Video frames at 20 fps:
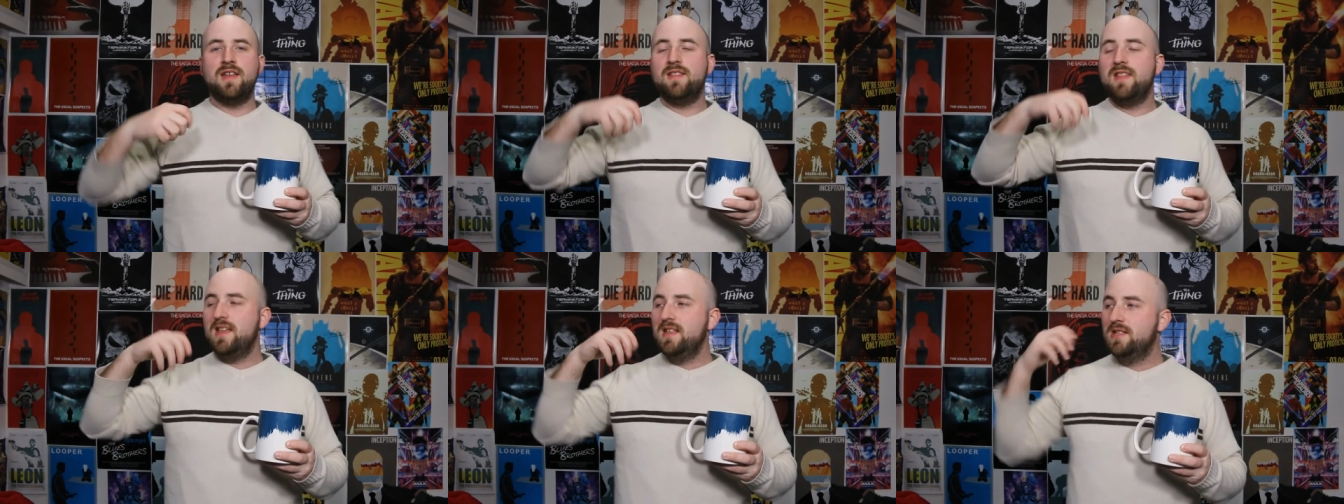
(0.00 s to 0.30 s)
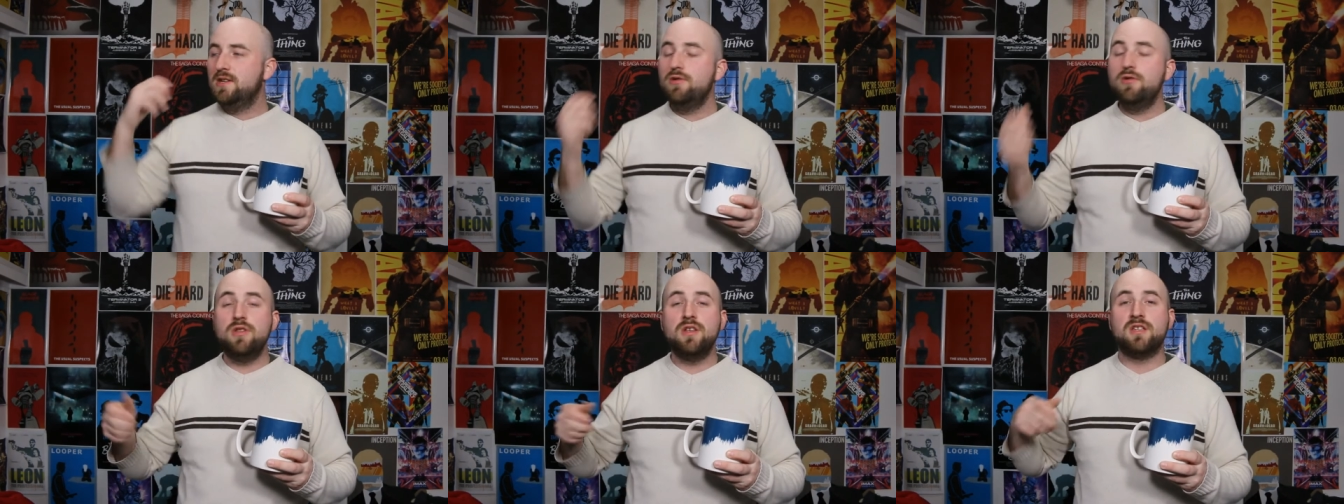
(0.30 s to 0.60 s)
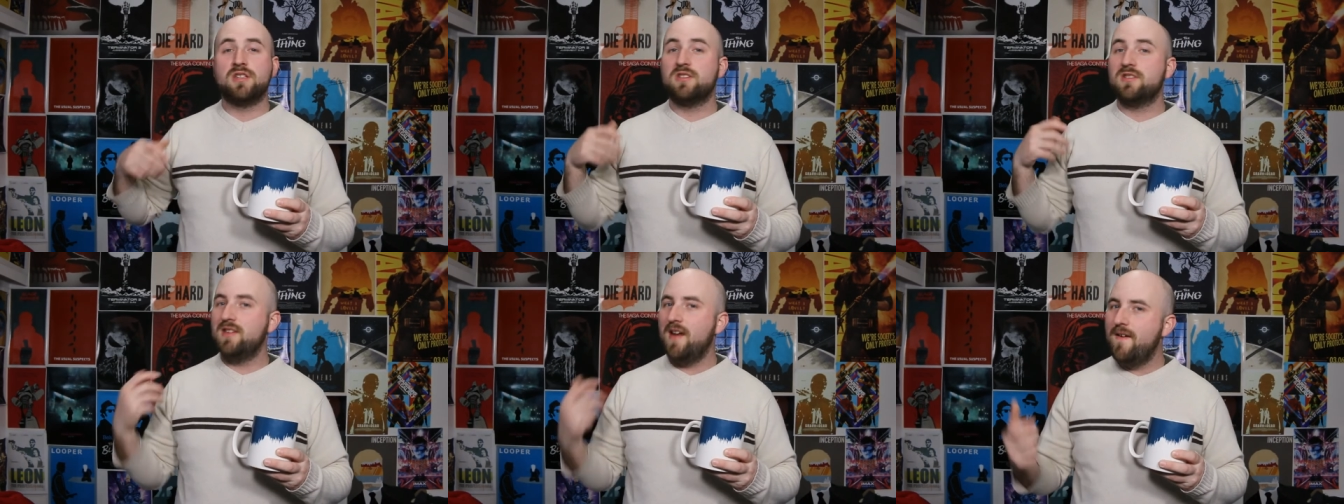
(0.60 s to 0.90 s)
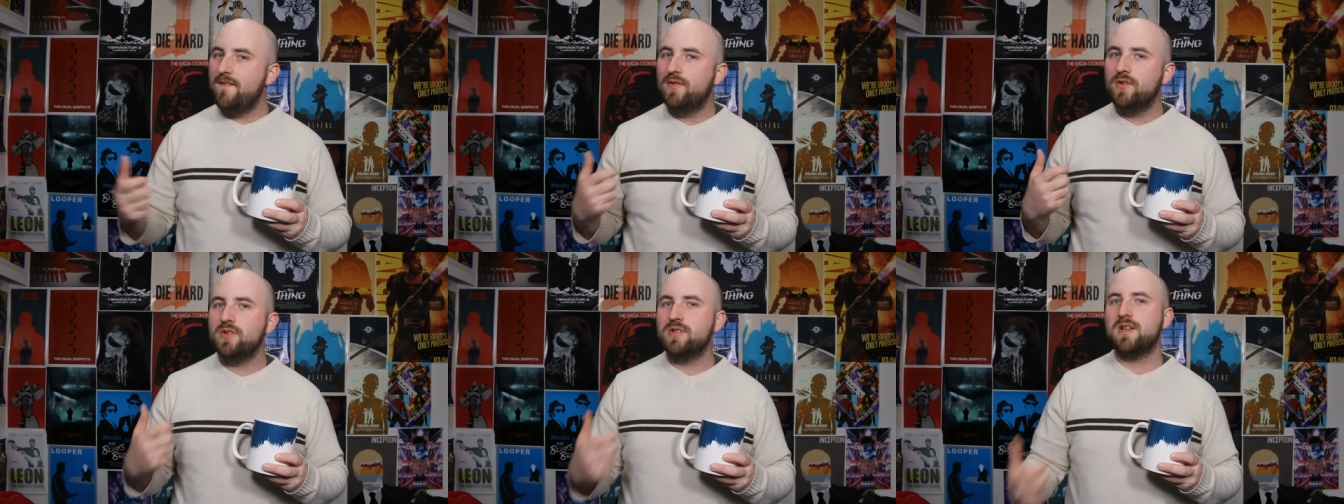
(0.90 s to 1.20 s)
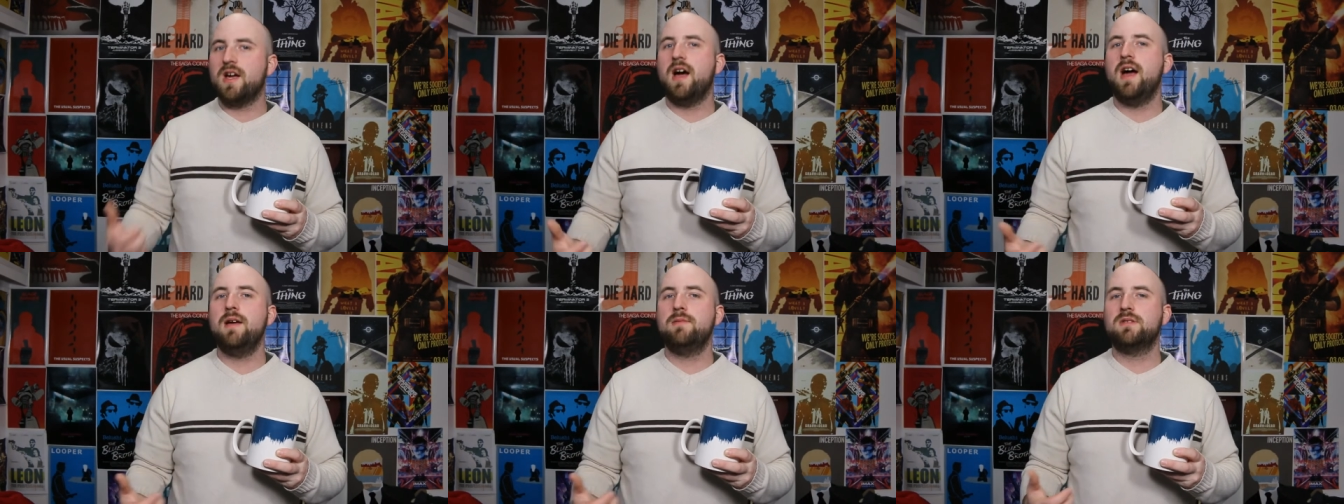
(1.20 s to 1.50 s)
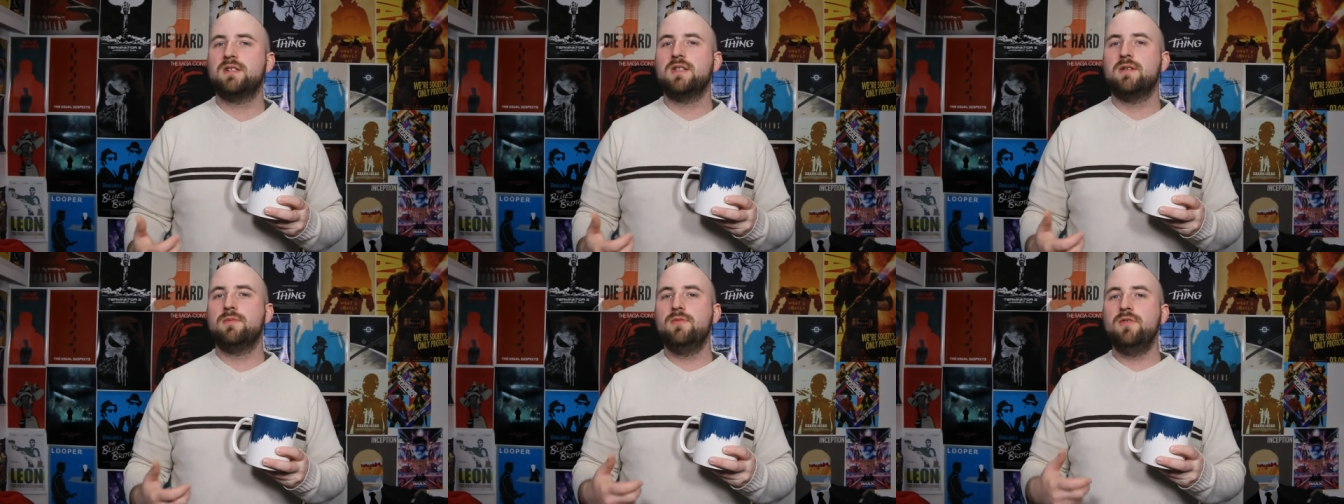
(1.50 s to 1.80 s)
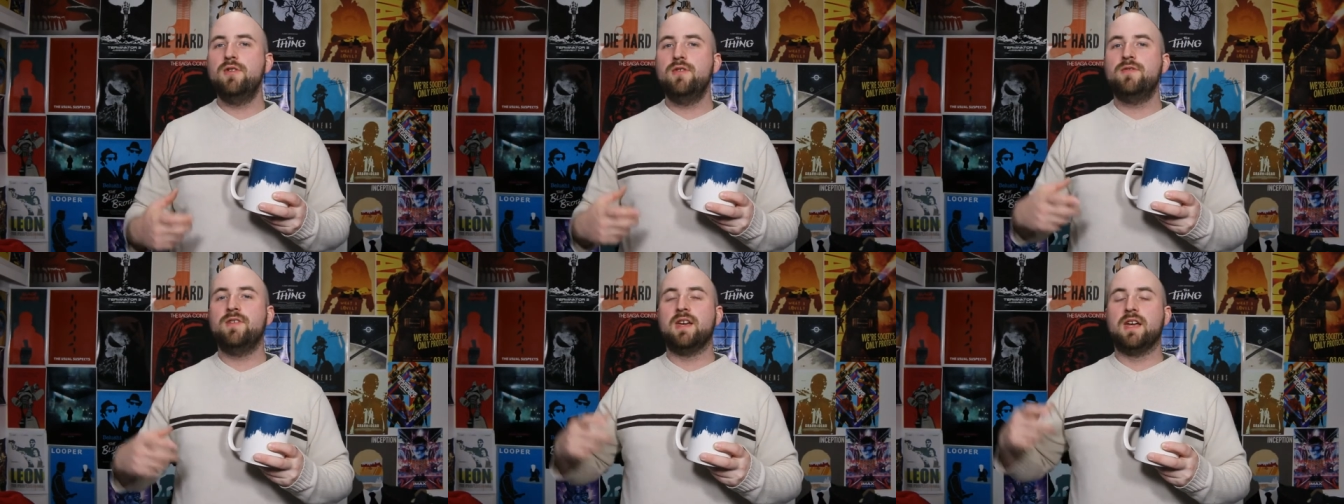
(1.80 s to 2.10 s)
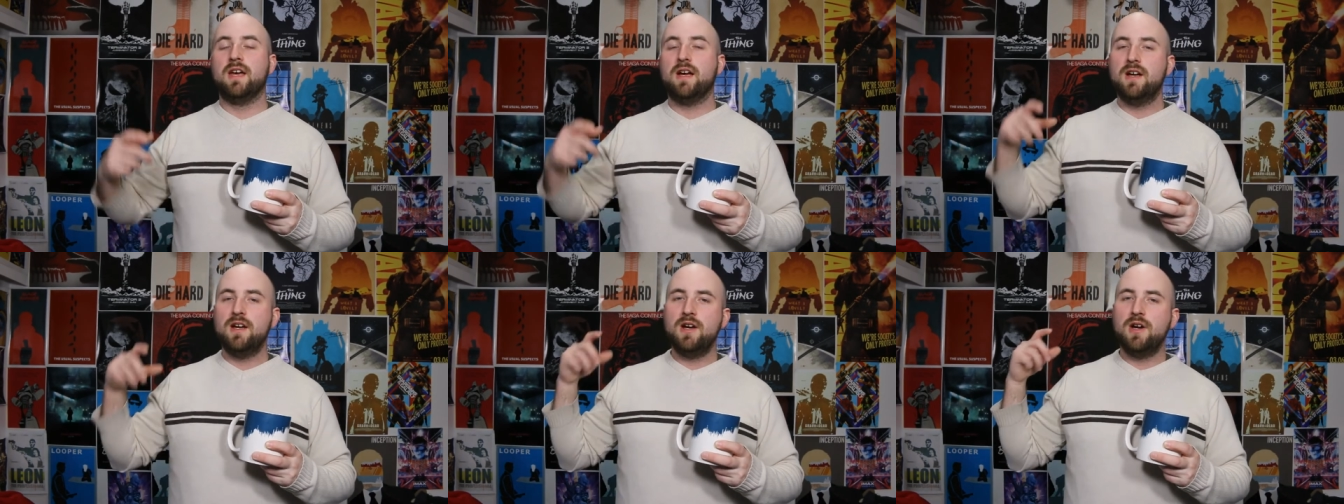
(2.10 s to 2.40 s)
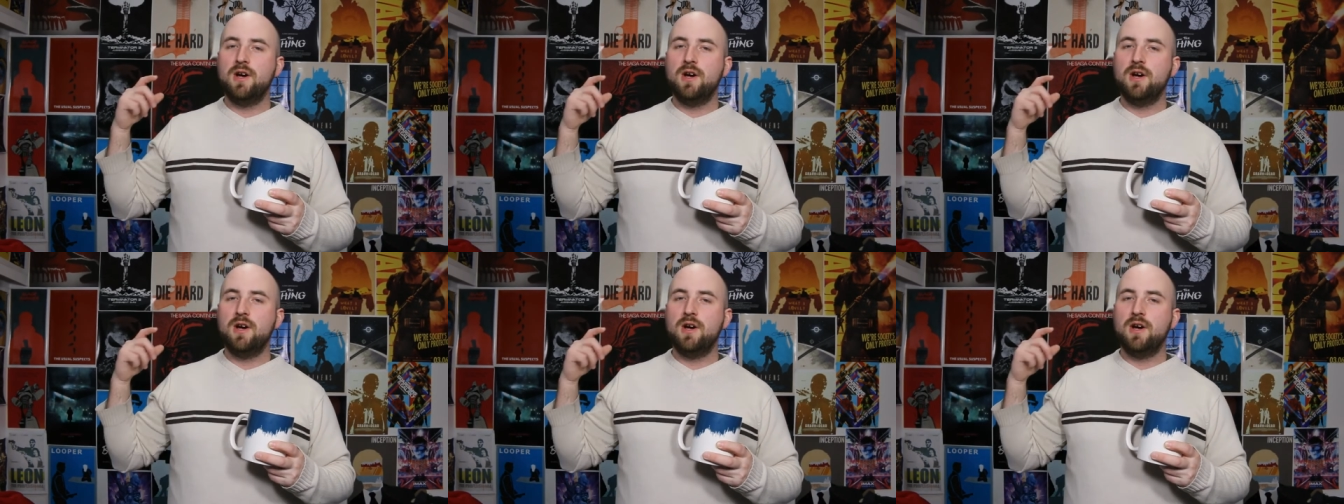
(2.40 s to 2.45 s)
And they do this several times in the movie.